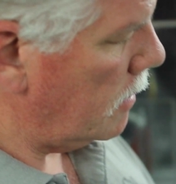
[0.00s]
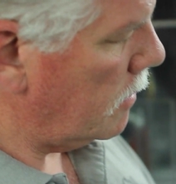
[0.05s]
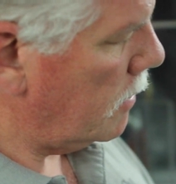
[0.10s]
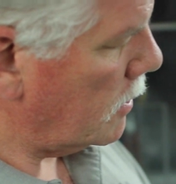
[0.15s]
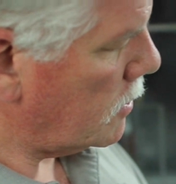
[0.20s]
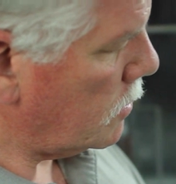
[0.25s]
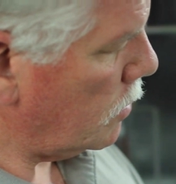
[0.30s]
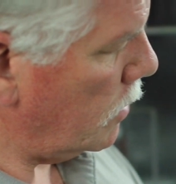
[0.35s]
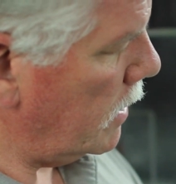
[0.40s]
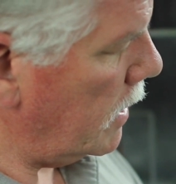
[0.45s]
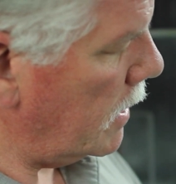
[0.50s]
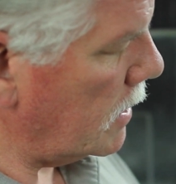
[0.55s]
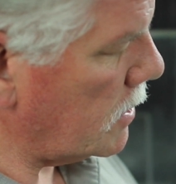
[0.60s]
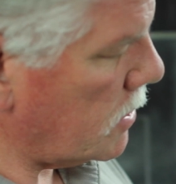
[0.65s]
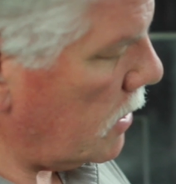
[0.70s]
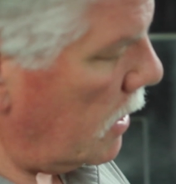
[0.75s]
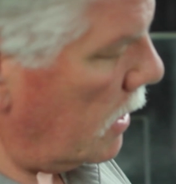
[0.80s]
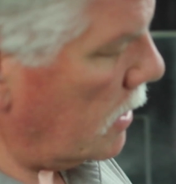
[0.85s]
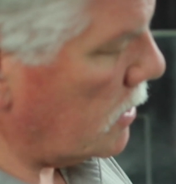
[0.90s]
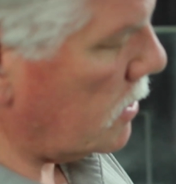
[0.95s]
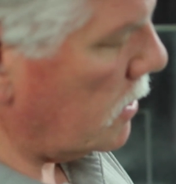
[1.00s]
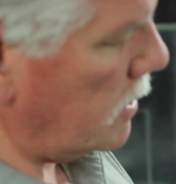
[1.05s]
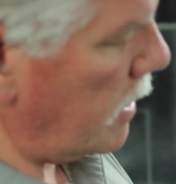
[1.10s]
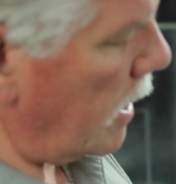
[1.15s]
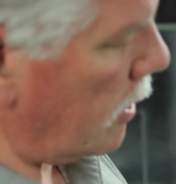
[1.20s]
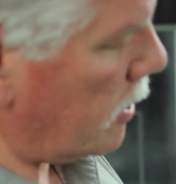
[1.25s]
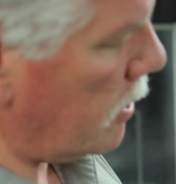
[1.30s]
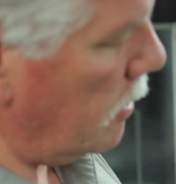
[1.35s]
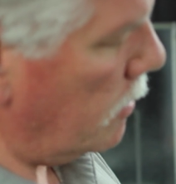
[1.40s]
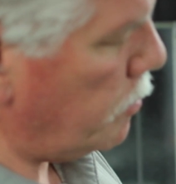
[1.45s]
This one is
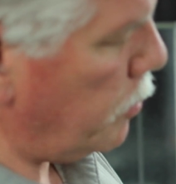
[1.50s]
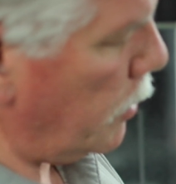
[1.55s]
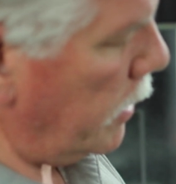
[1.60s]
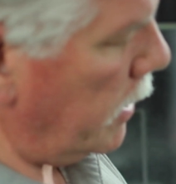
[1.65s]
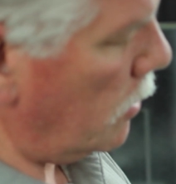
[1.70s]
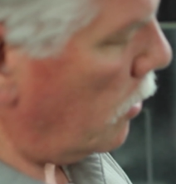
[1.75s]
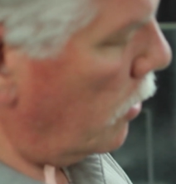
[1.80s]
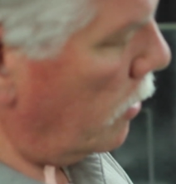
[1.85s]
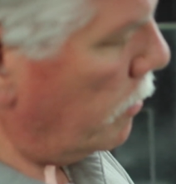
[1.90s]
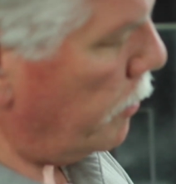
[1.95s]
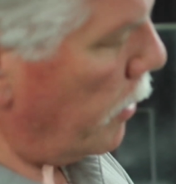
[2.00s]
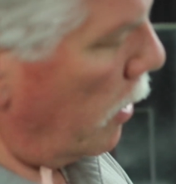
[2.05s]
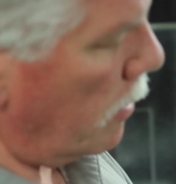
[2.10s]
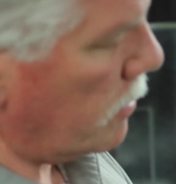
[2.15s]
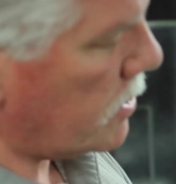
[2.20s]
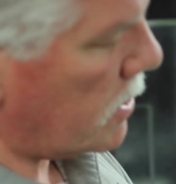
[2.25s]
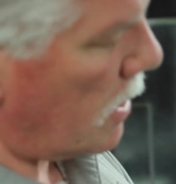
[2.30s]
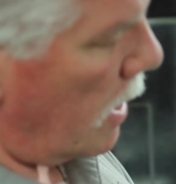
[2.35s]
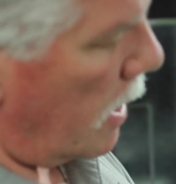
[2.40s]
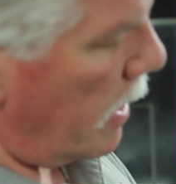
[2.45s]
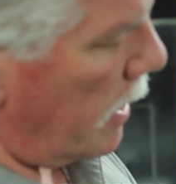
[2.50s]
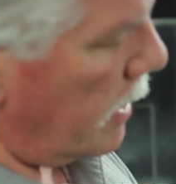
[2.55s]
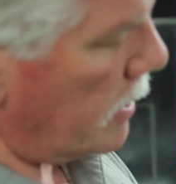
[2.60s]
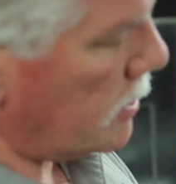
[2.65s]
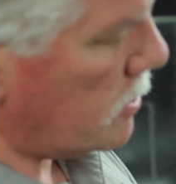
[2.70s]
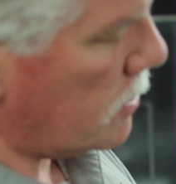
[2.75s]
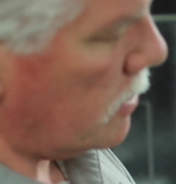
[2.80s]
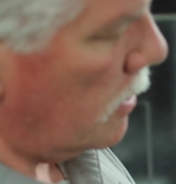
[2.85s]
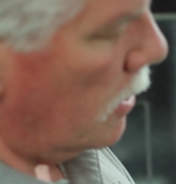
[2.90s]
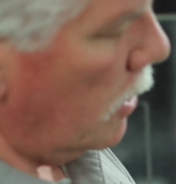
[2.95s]
now complete on both
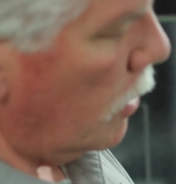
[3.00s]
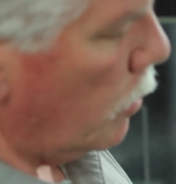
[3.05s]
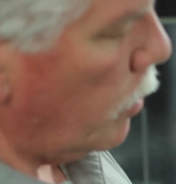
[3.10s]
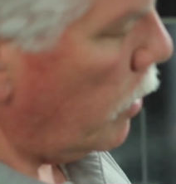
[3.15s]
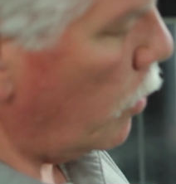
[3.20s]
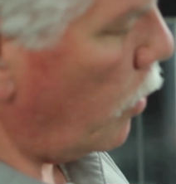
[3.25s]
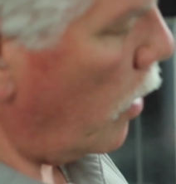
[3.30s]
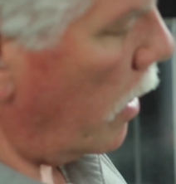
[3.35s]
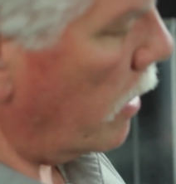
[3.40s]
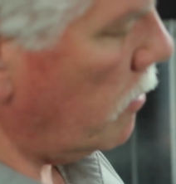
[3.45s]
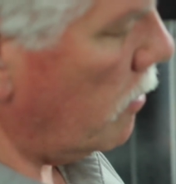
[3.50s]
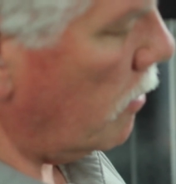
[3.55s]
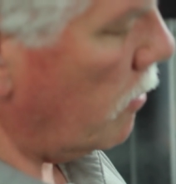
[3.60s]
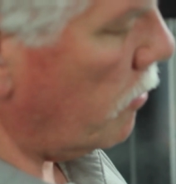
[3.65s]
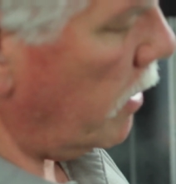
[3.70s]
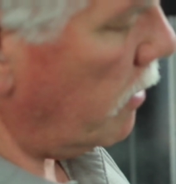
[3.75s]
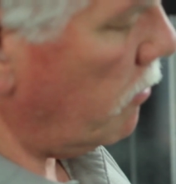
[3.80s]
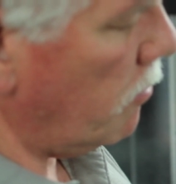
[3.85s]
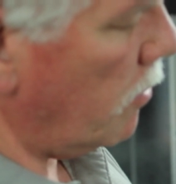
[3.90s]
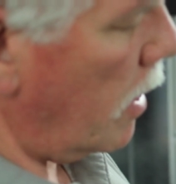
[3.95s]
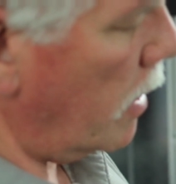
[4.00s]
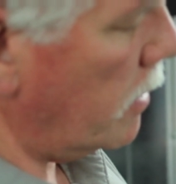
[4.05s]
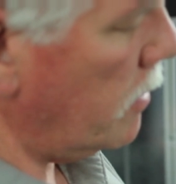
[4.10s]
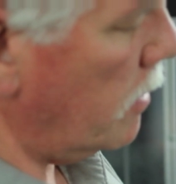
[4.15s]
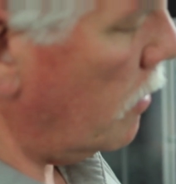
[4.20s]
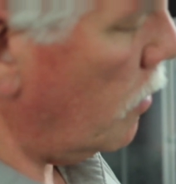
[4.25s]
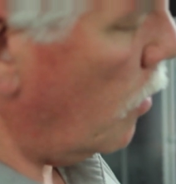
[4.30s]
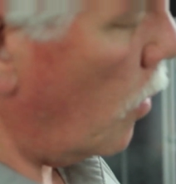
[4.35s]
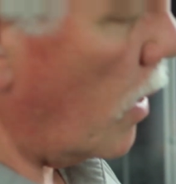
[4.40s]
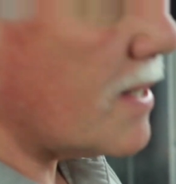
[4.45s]
sides. We
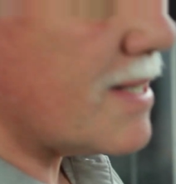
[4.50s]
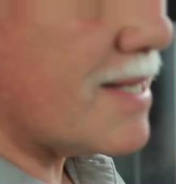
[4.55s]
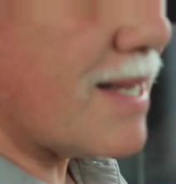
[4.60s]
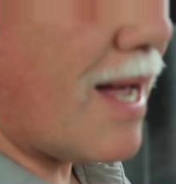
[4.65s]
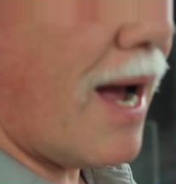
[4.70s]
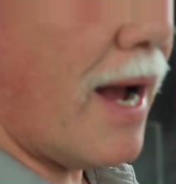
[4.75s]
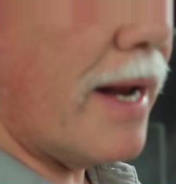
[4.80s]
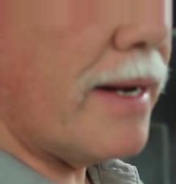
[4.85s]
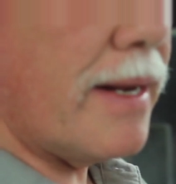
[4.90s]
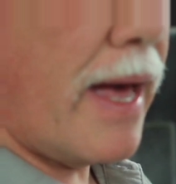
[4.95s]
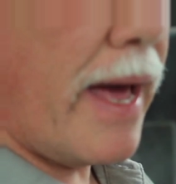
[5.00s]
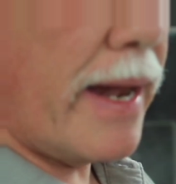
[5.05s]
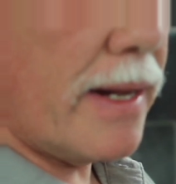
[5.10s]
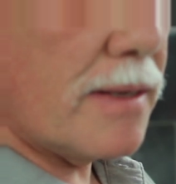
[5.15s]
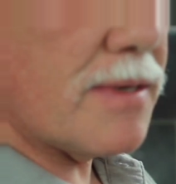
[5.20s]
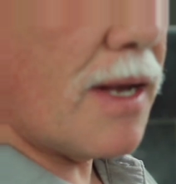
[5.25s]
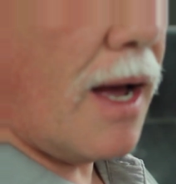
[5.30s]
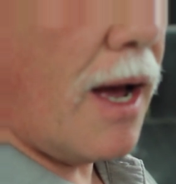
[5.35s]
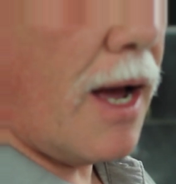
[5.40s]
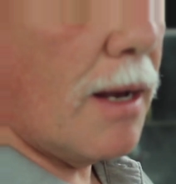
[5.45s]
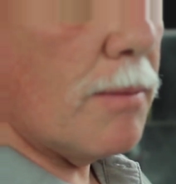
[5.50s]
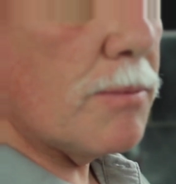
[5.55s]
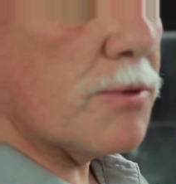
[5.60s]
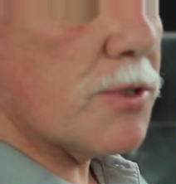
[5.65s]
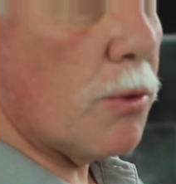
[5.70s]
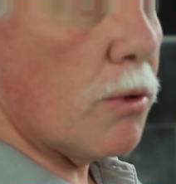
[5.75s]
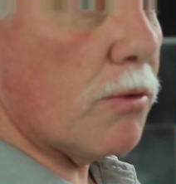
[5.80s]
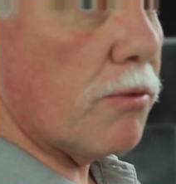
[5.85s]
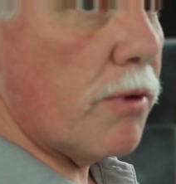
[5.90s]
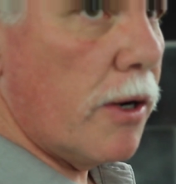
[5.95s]
run one side at a time.
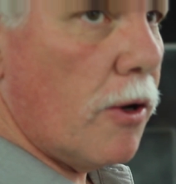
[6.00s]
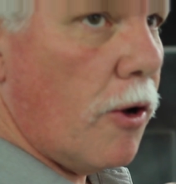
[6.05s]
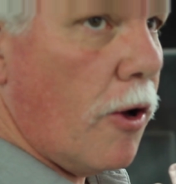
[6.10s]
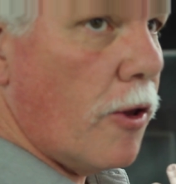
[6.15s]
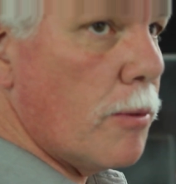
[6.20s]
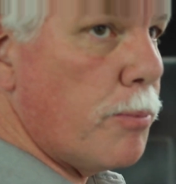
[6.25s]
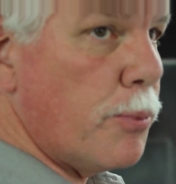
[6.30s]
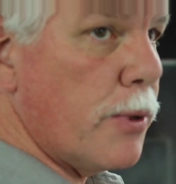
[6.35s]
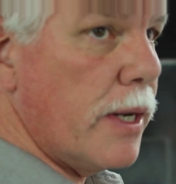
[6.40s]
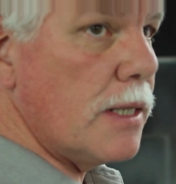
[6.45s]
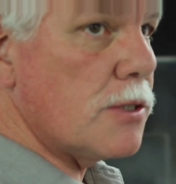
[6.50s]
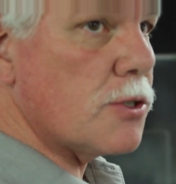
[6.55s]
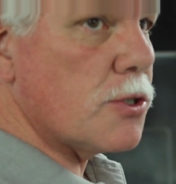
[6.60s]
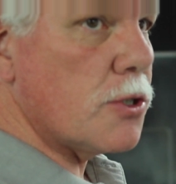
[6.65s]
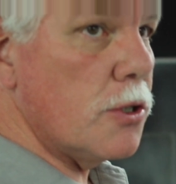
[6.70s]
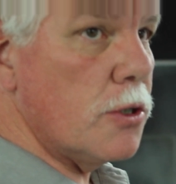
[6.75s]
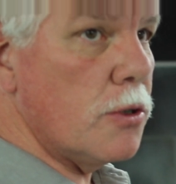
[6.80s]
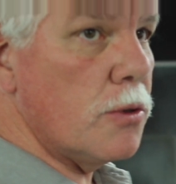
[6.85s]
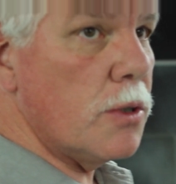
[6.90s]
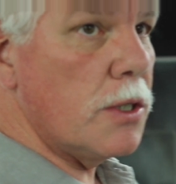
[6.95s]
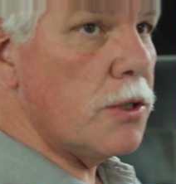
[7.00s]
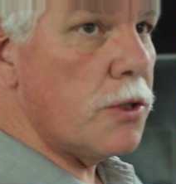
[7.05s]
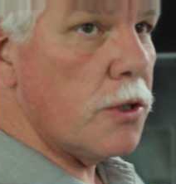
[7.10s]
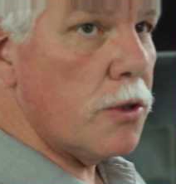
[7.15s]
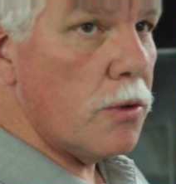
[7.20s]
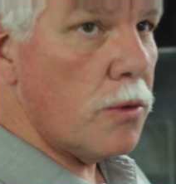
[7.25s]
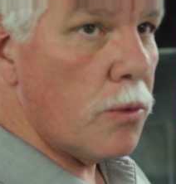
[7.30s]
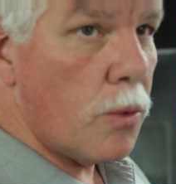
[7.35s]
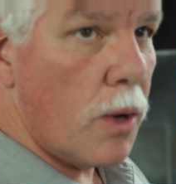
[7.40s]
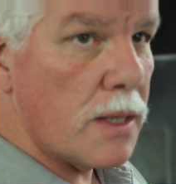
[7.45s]
So we'll run all the plates through and
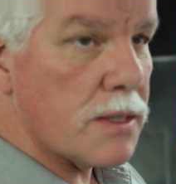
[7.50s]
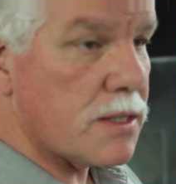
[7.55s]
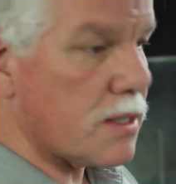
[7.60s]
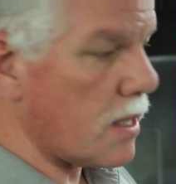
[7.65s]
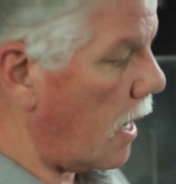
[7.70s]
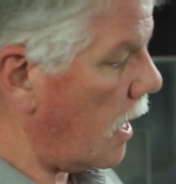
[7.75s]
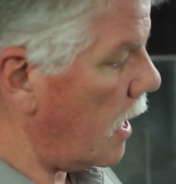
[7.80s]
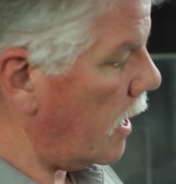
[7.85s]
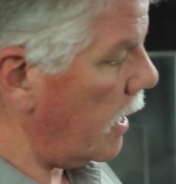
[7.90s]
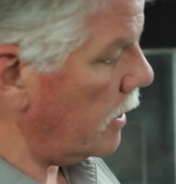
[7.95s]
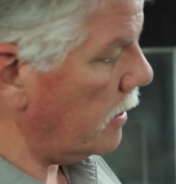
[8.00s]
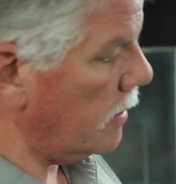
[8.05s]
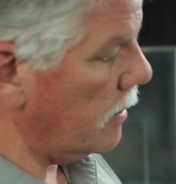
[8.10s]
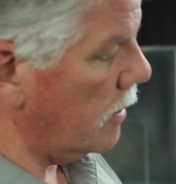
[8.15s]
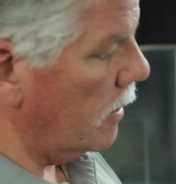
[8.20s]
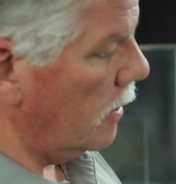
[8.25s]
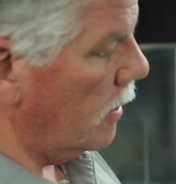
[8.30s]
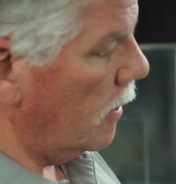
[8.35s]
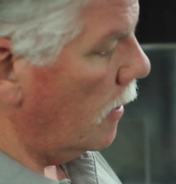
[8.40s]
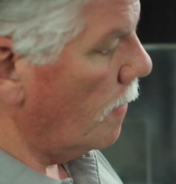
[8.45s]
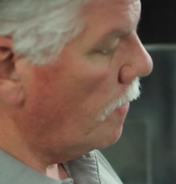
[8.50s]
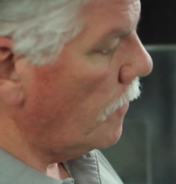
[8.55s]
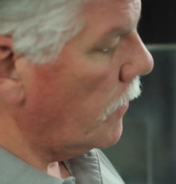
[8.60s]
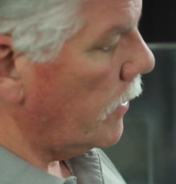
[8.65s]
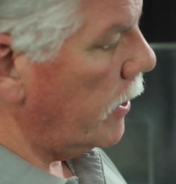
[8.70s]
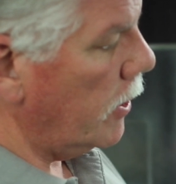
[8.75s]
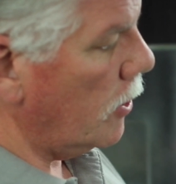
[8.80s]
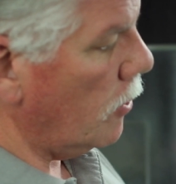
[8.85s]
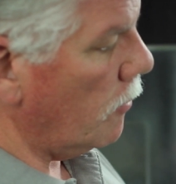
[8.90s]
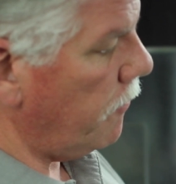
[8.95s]
do one side.
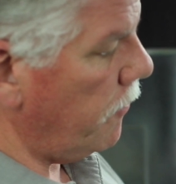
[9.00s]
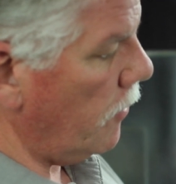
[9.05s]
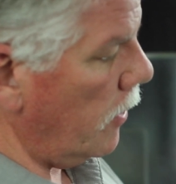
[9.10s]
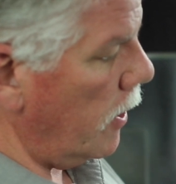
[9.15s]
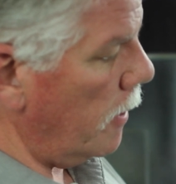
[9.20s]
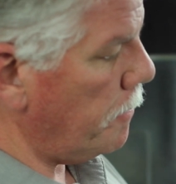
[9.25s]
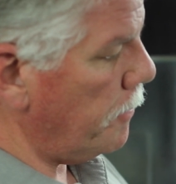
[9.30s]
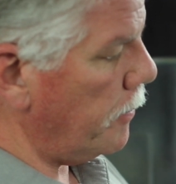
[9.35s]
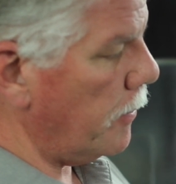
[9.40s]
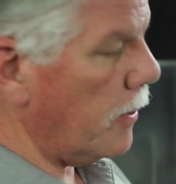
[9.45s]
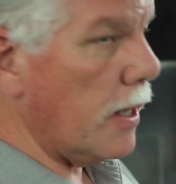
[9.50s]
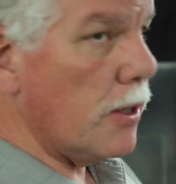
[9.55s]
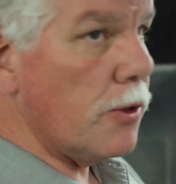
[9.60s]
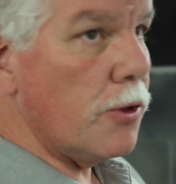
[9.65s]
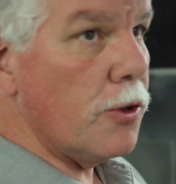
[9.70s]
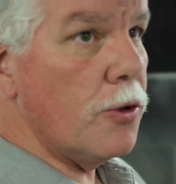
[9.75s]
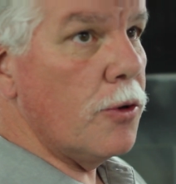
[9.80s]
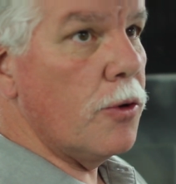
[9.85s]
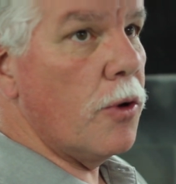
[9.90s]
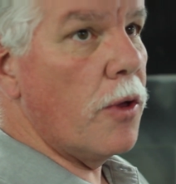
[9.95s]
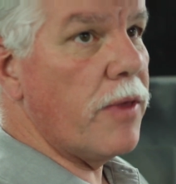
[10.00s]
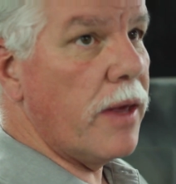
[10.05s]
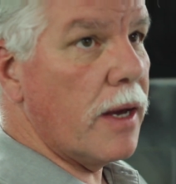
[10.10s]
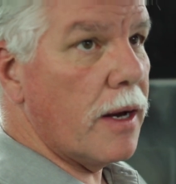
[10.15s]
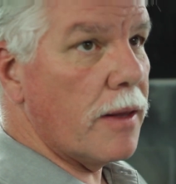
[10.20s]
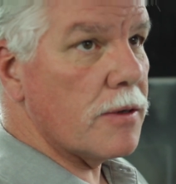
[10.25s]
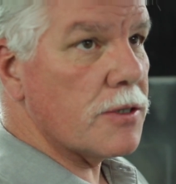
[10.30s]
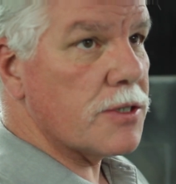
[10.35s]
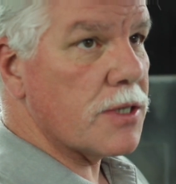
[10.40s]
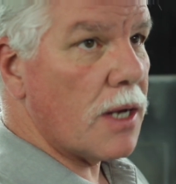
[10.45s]
It'll flip and do the
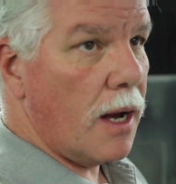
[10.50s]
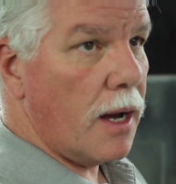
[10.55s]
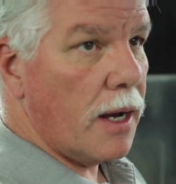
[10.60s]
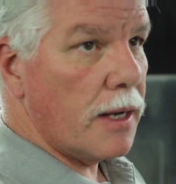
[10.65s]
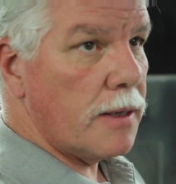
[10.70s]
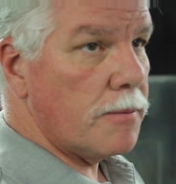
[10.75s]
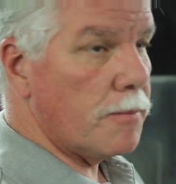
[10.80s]
other side.